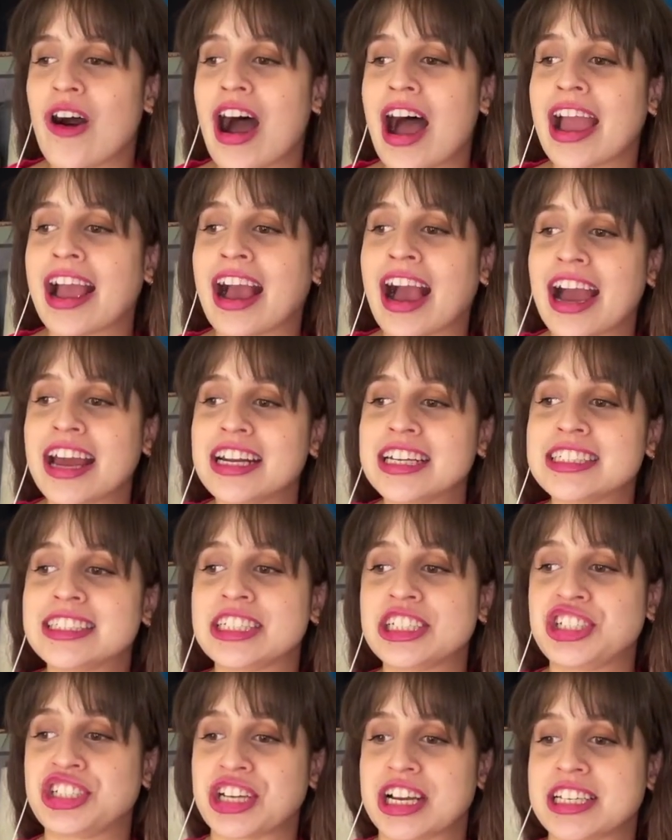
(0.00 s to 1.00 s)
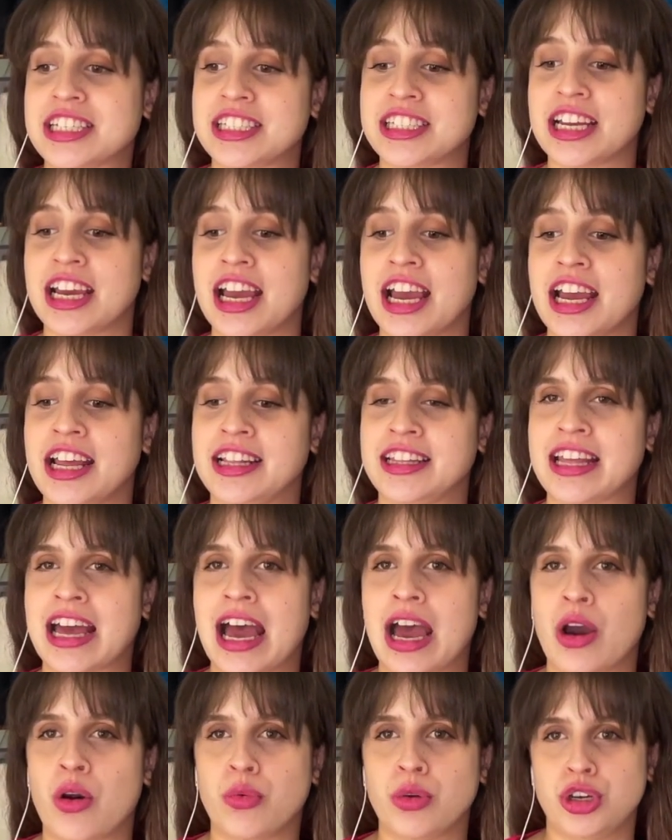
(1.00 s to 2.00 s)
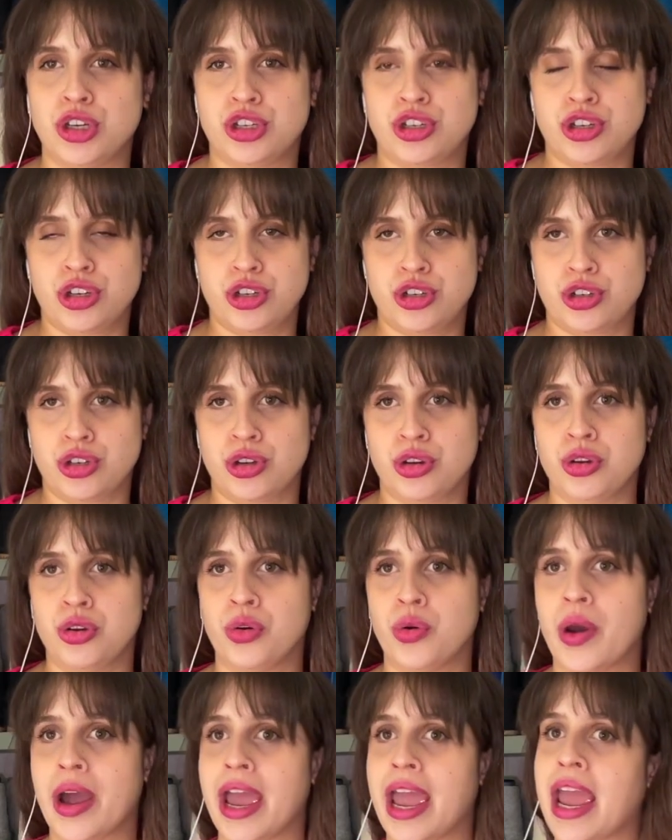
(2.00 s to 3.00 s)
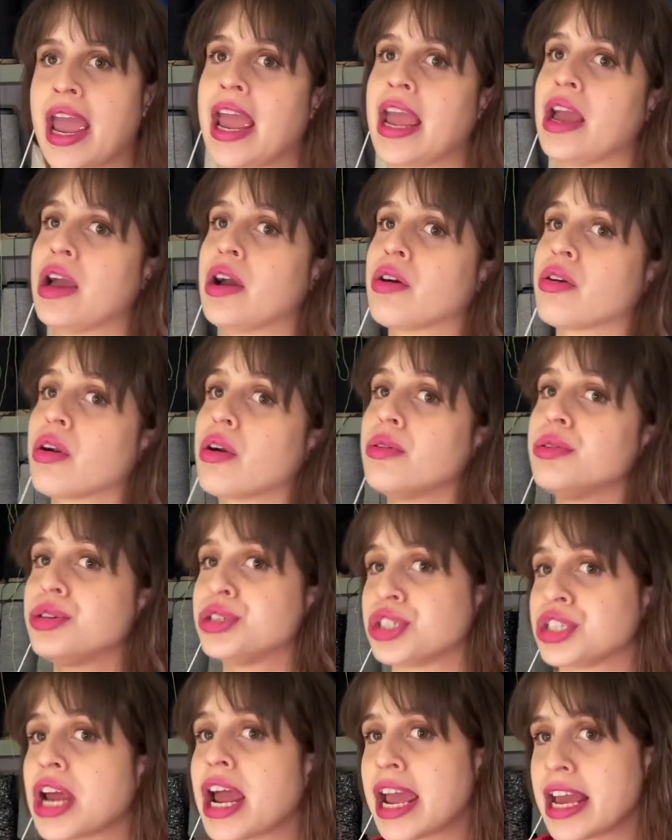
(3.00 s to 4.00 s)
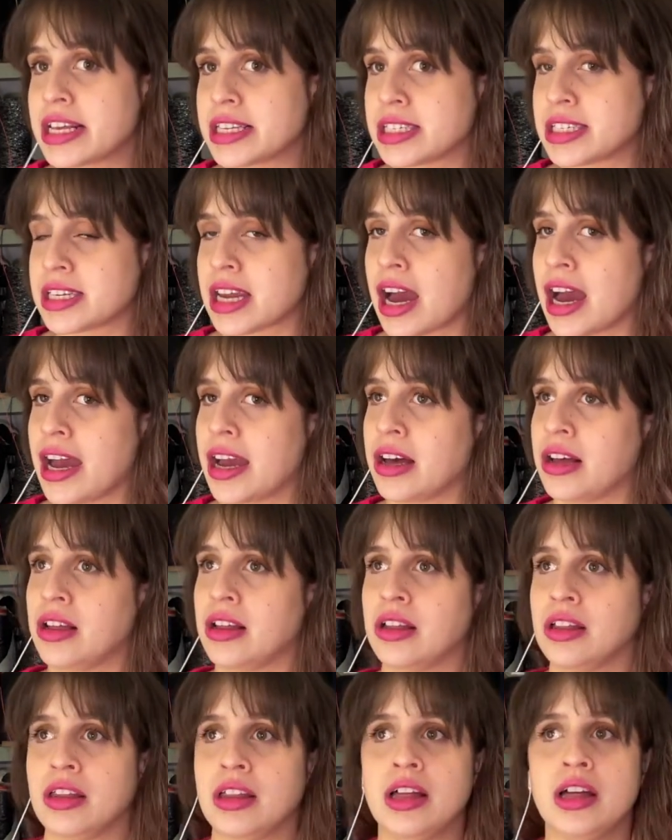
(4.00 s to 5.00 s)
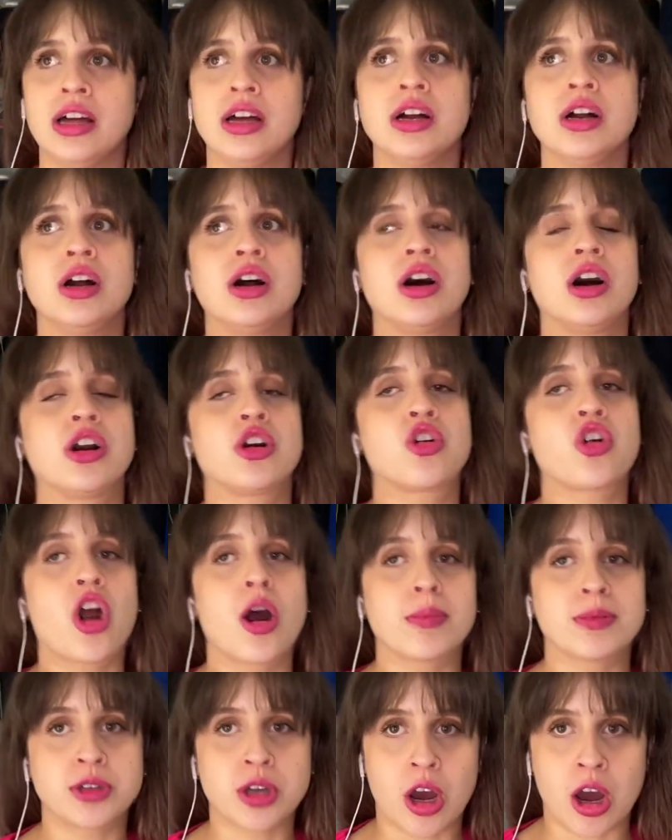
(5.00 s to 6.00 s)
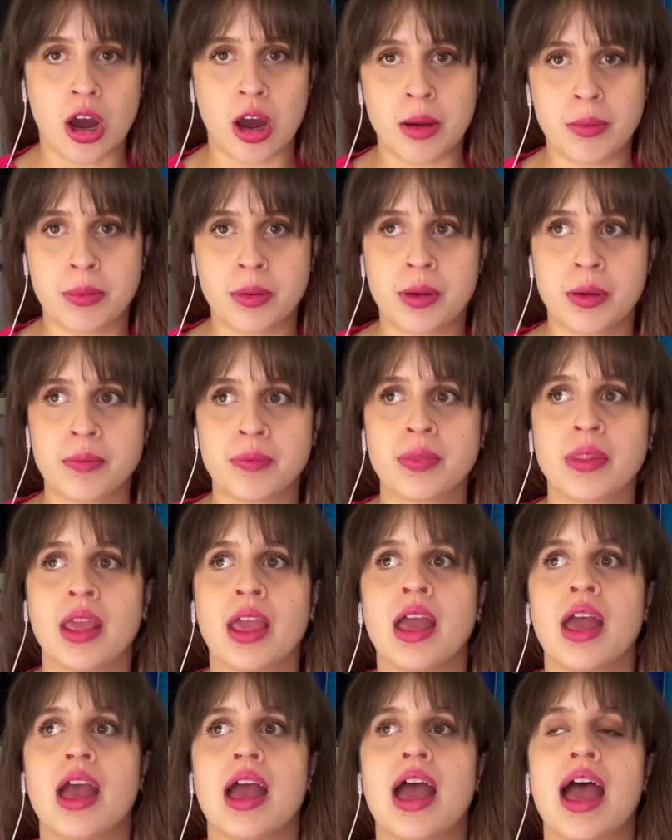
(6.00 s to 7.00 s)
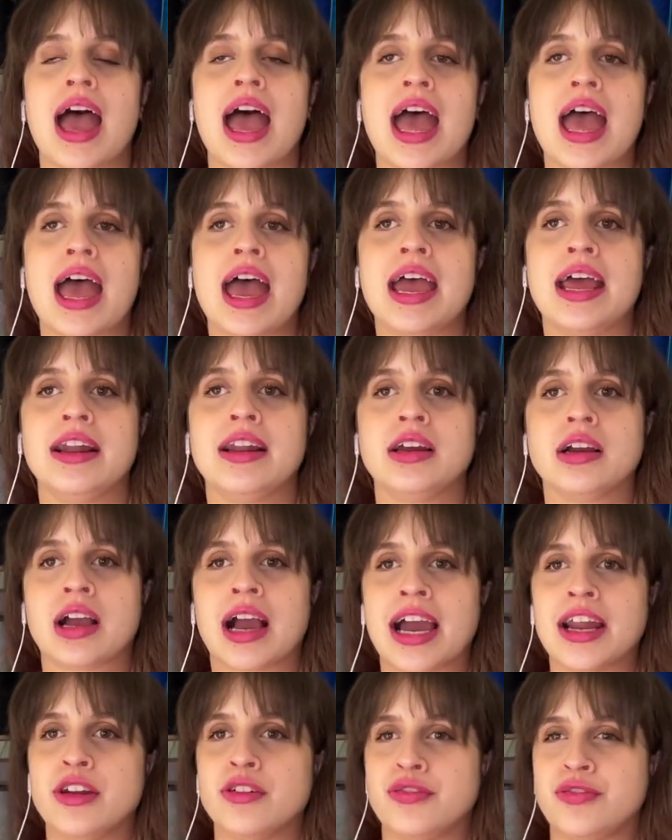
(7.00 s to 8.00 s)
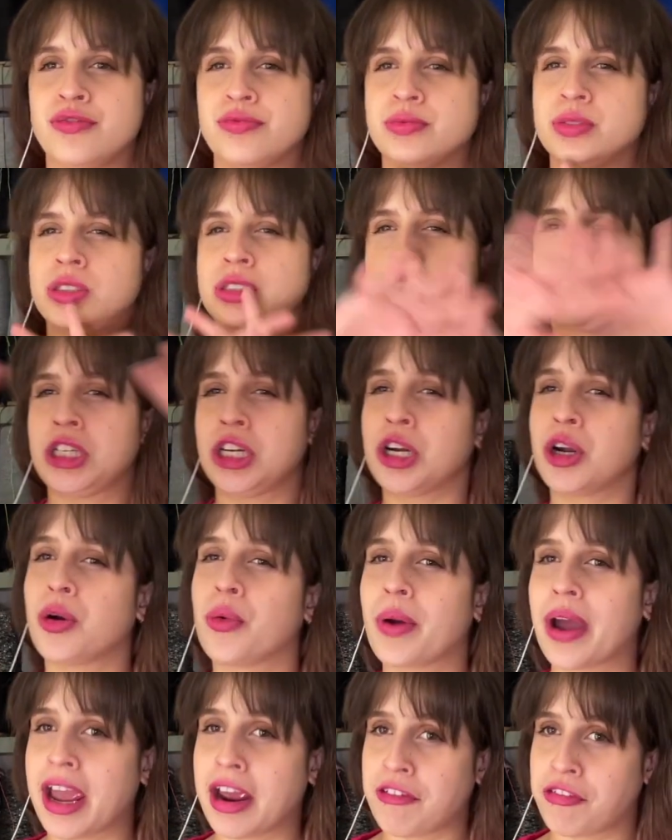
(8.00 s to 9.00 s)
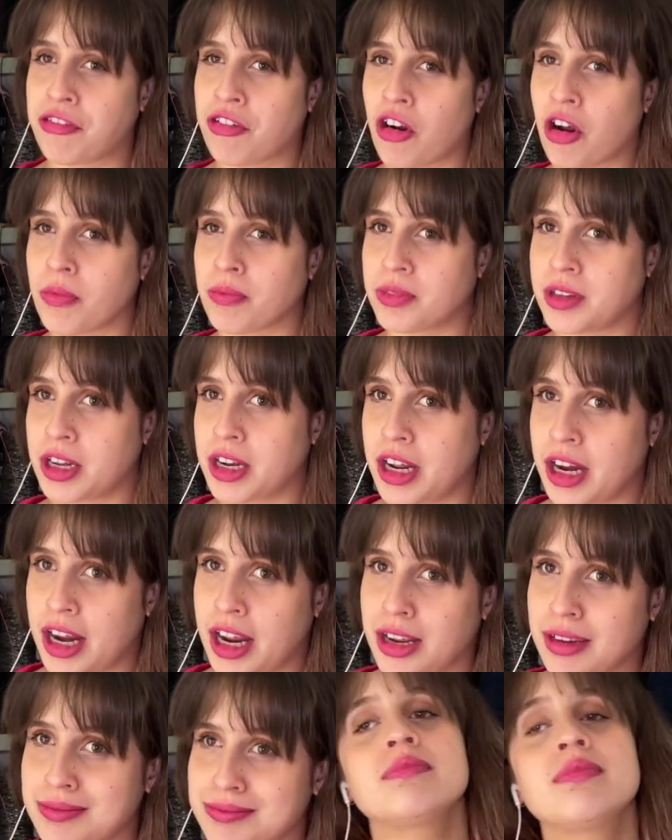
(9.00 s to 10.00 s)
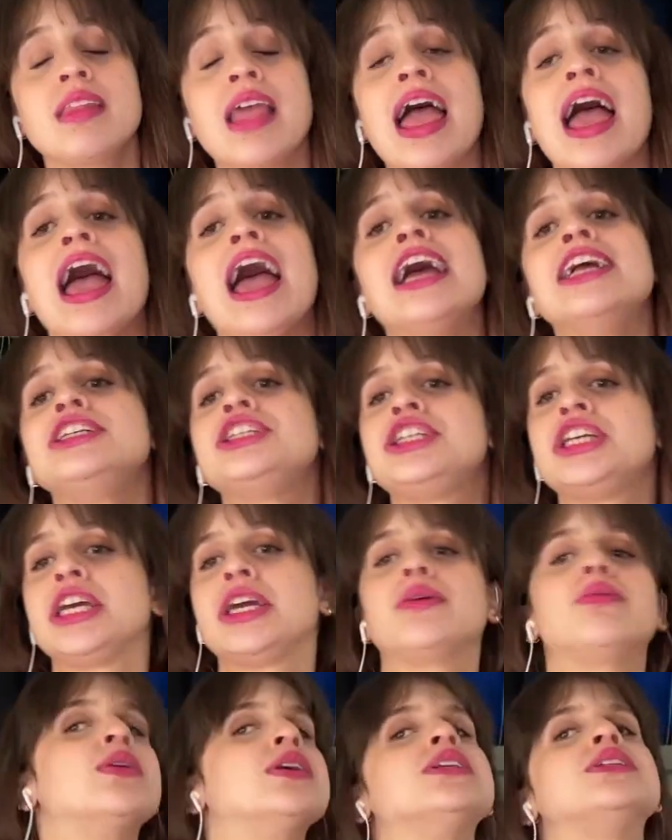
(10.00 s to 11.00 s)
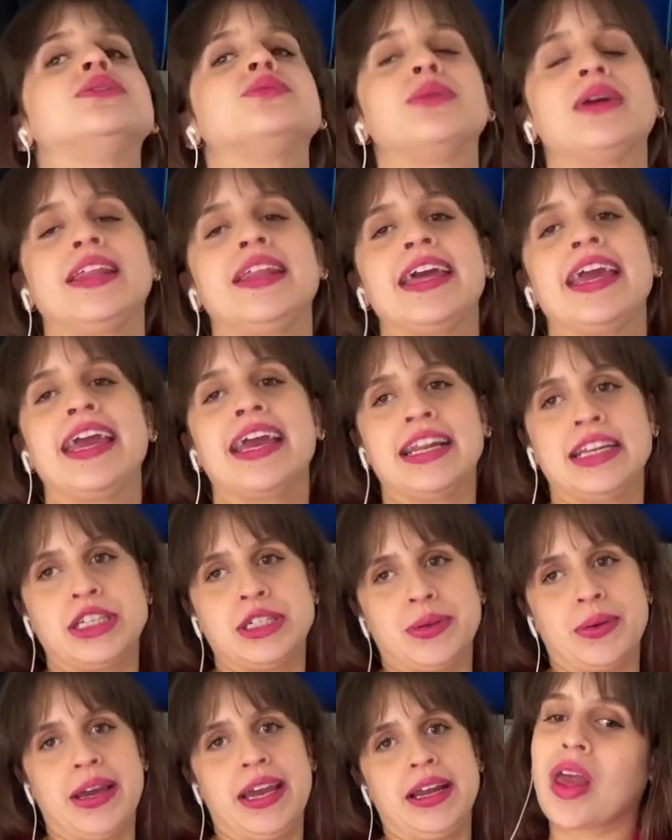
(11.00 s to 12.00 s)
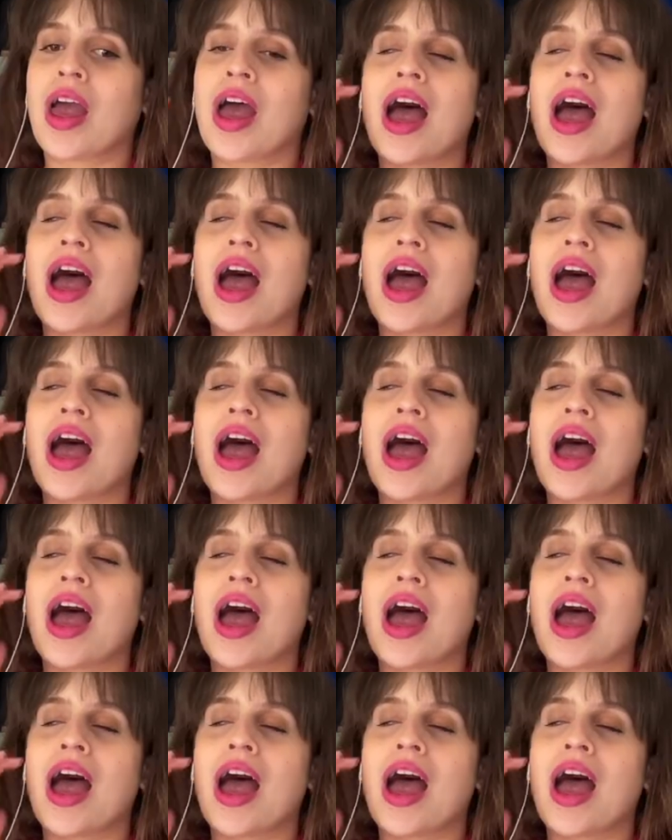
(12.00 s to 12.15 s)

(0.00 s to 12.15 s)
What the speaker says: I kind of suggested that we should do a crochet style crop top and kind of steer away from the knitting. And she was really into it.